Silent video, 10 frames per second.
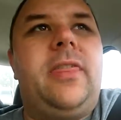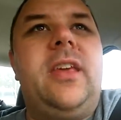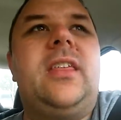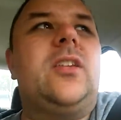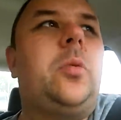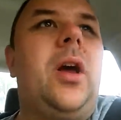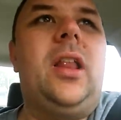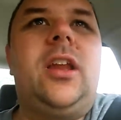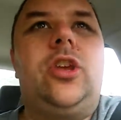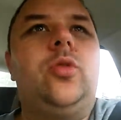I think that's
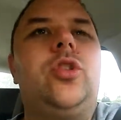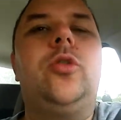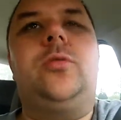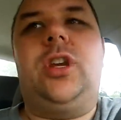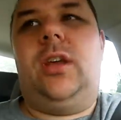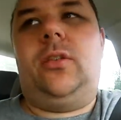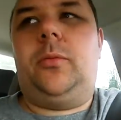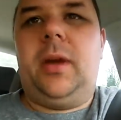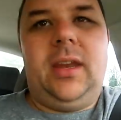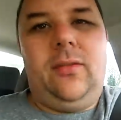why a lot of YouTube
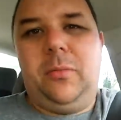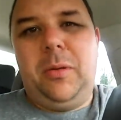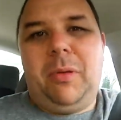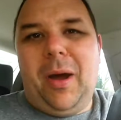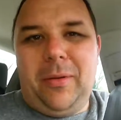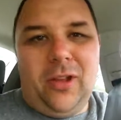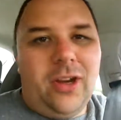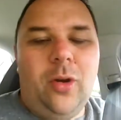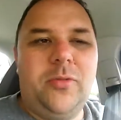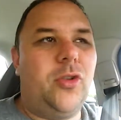channels might even be
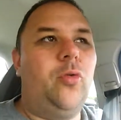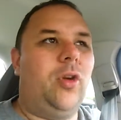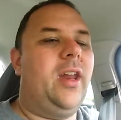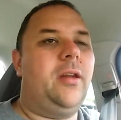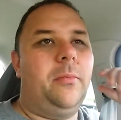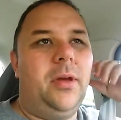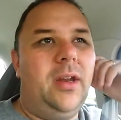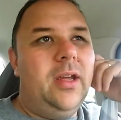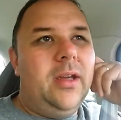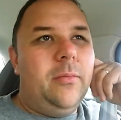popular. I know I'm so random,
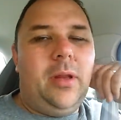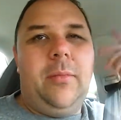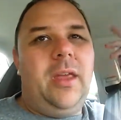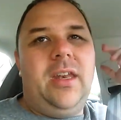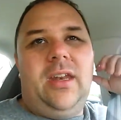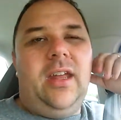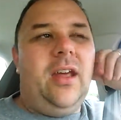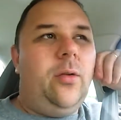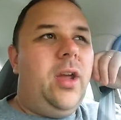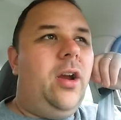but blame the
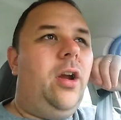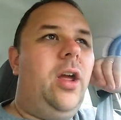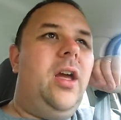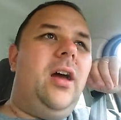ADD. I don't care.